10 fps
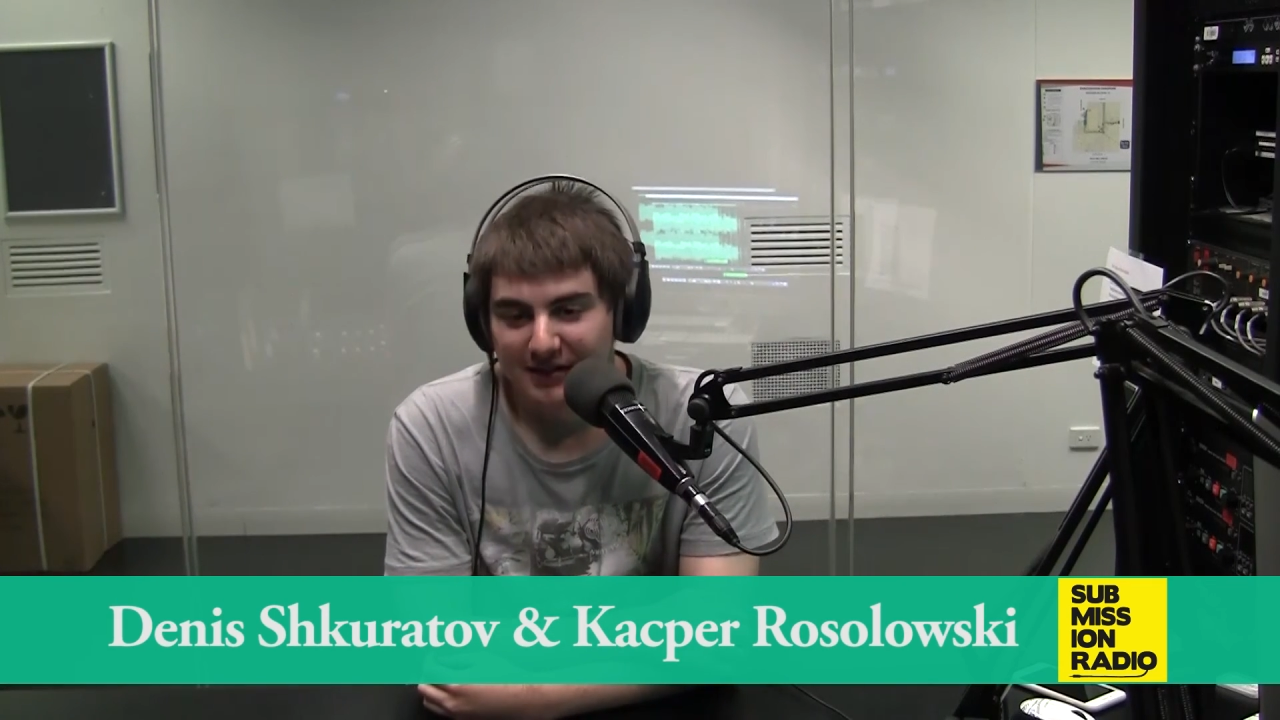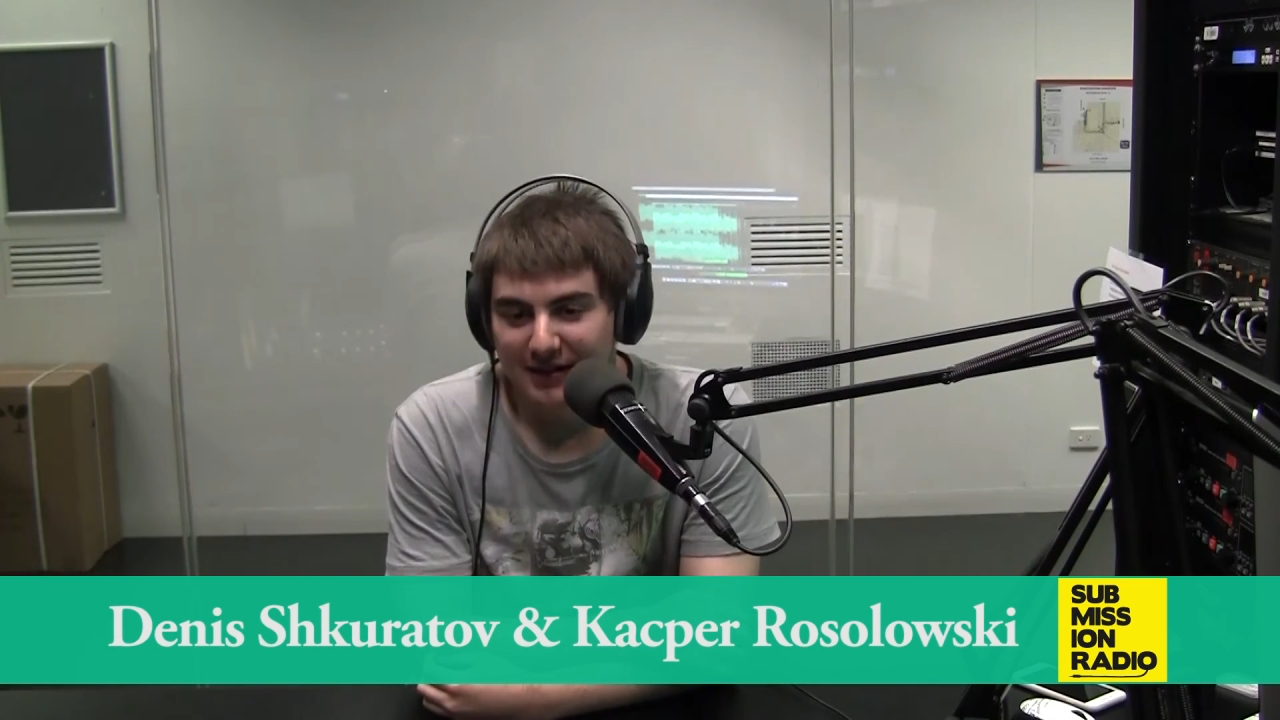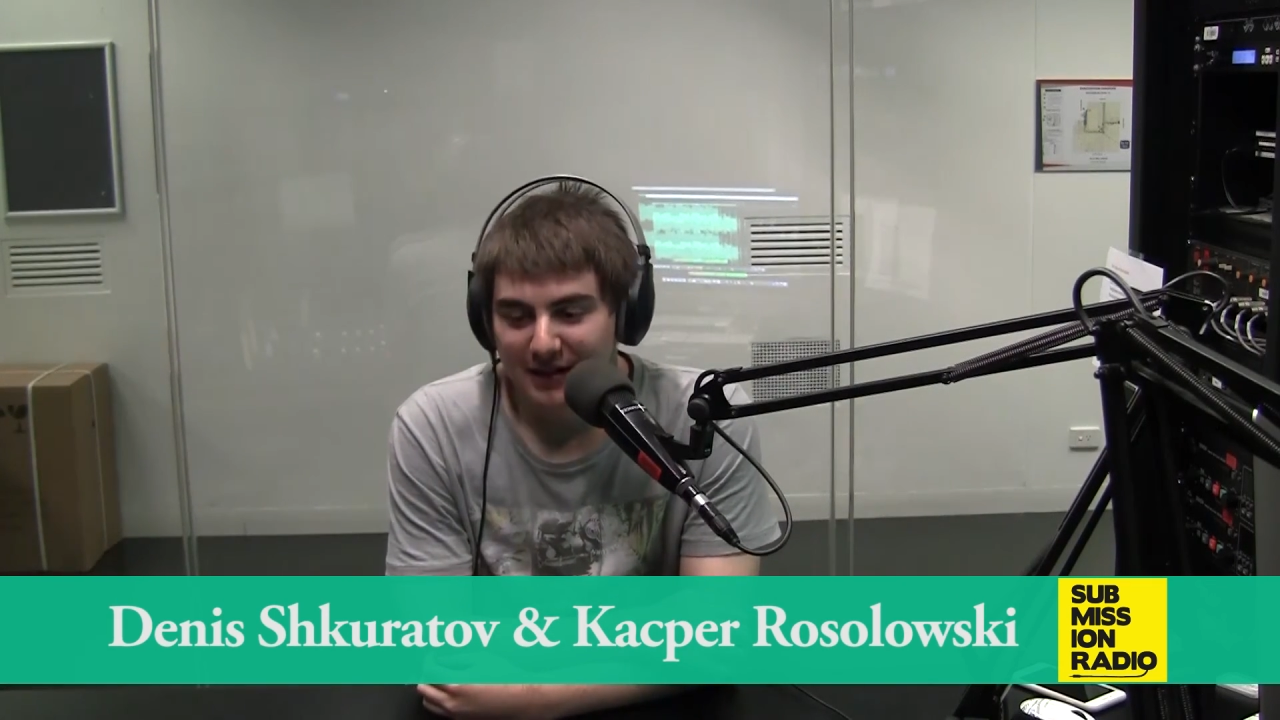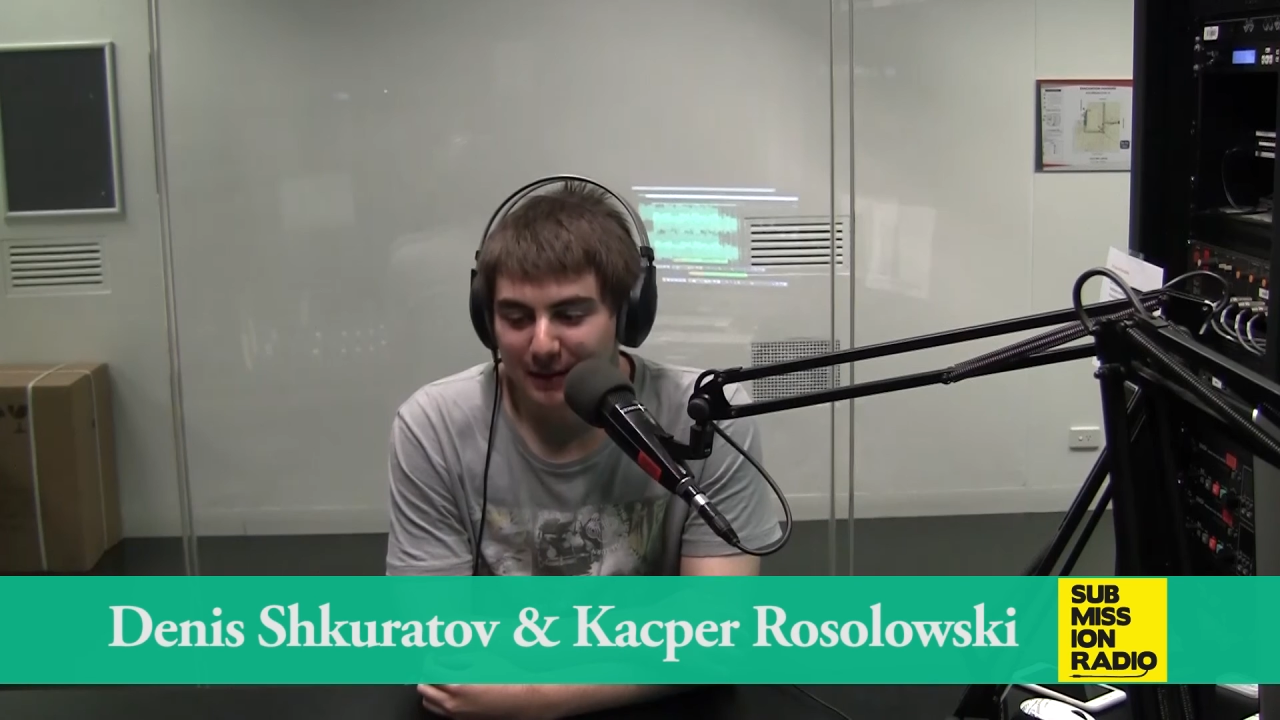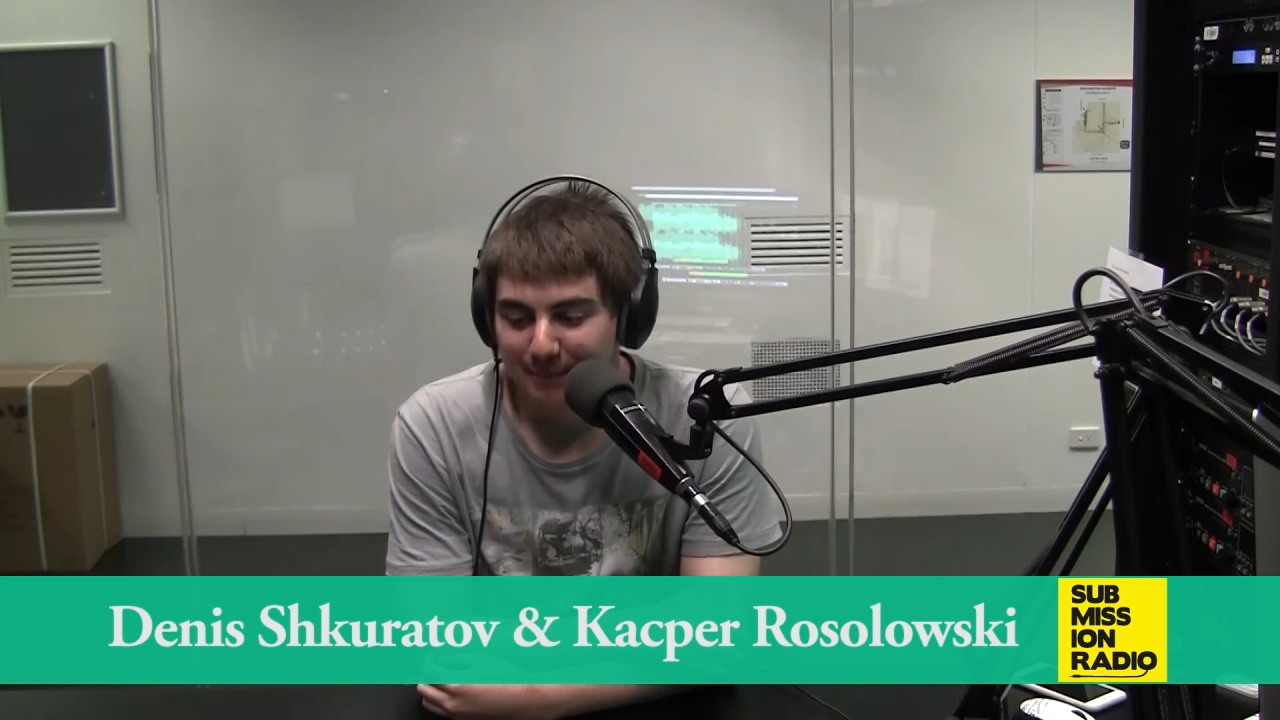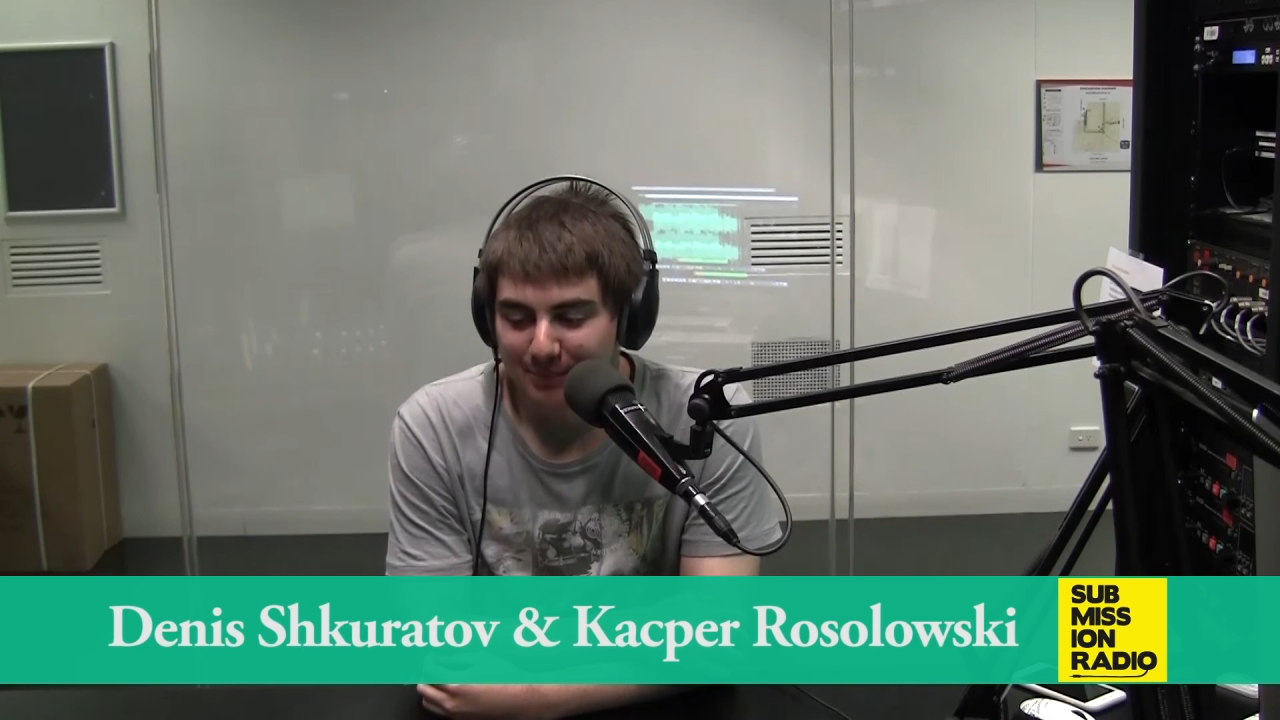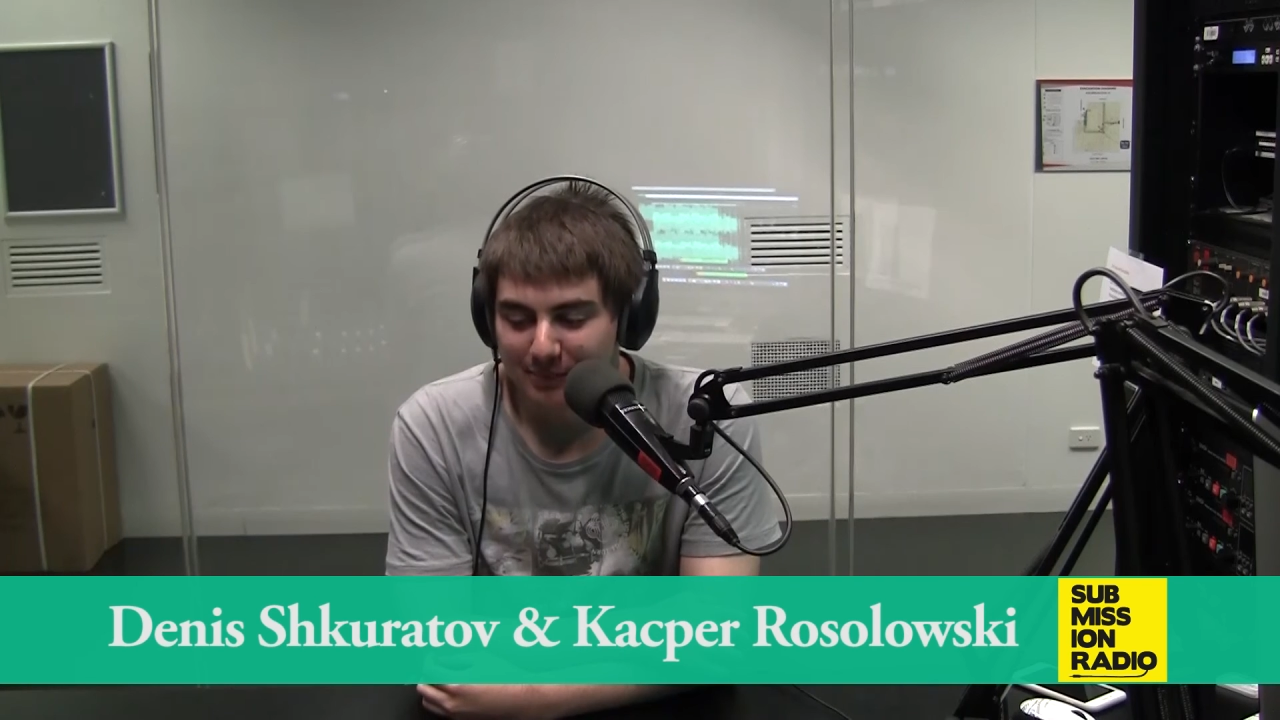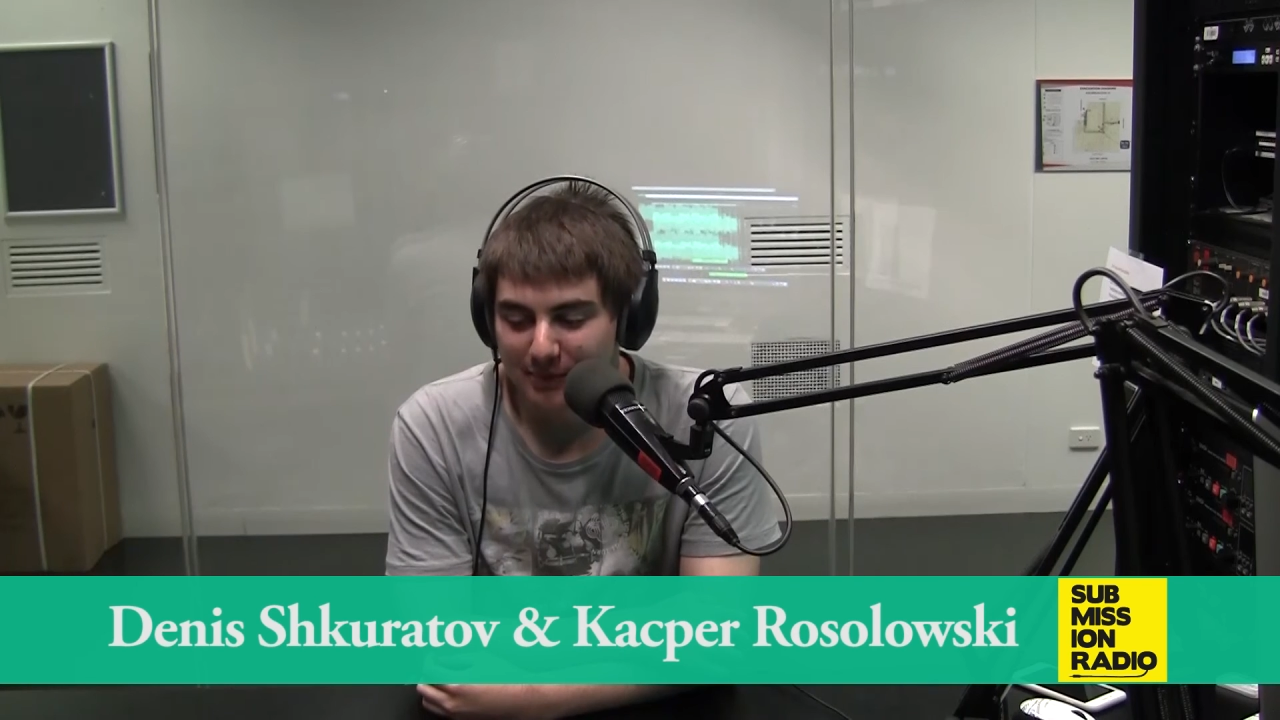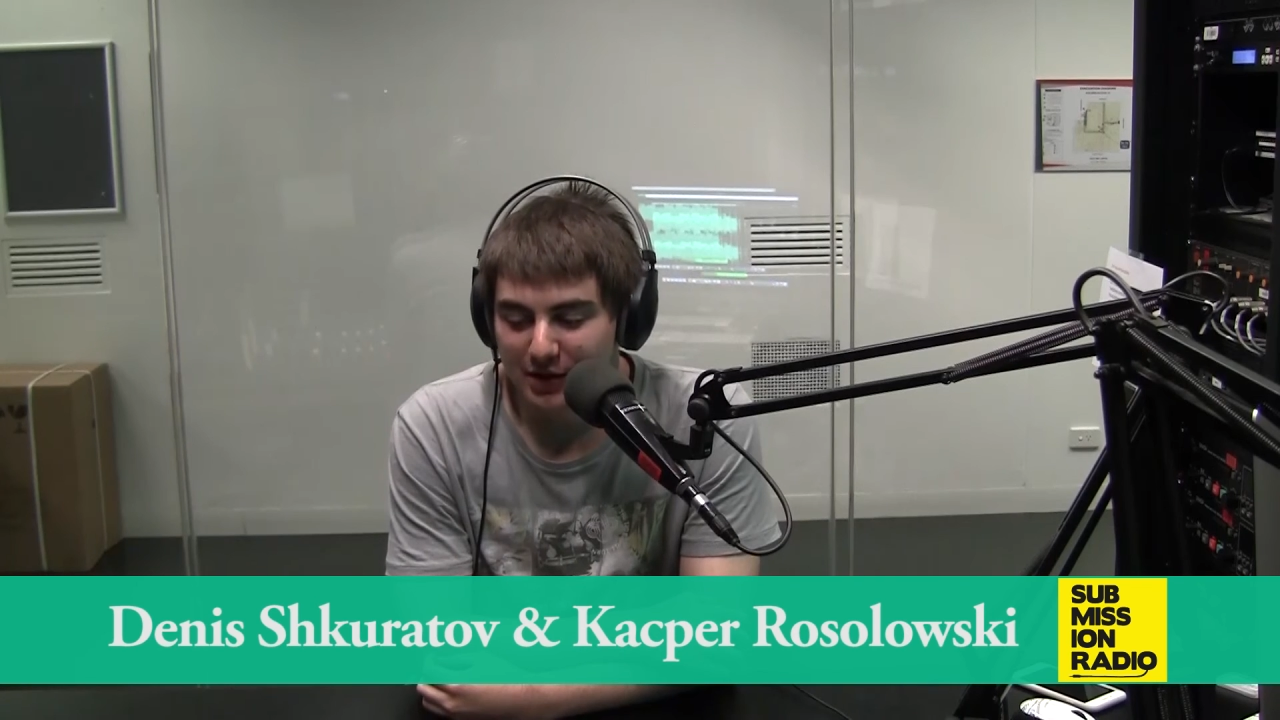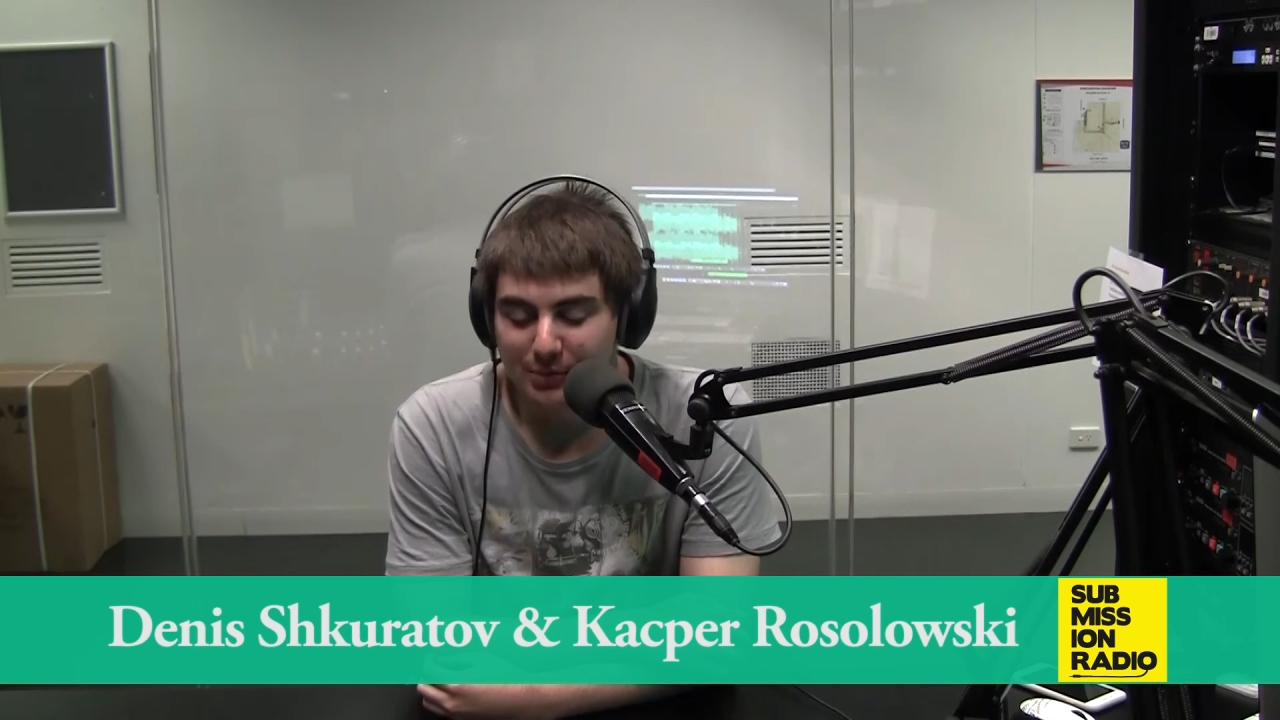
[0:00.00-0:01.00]

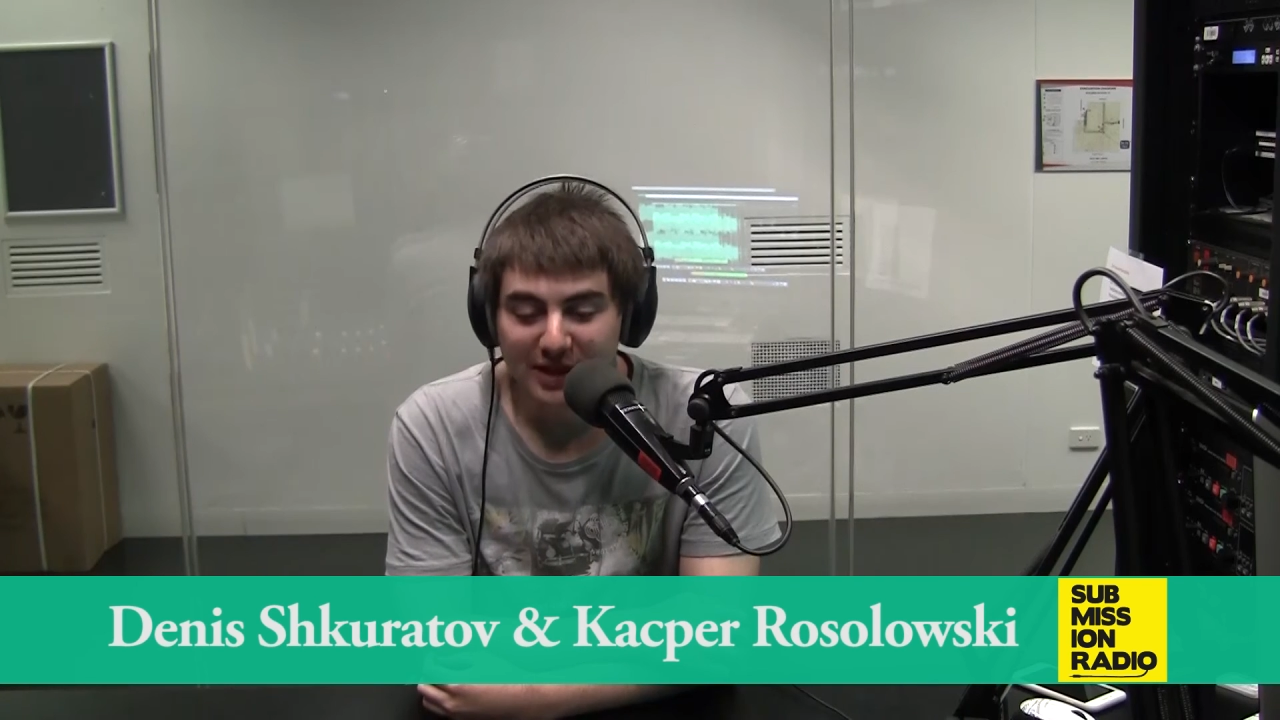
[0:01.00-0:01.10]
You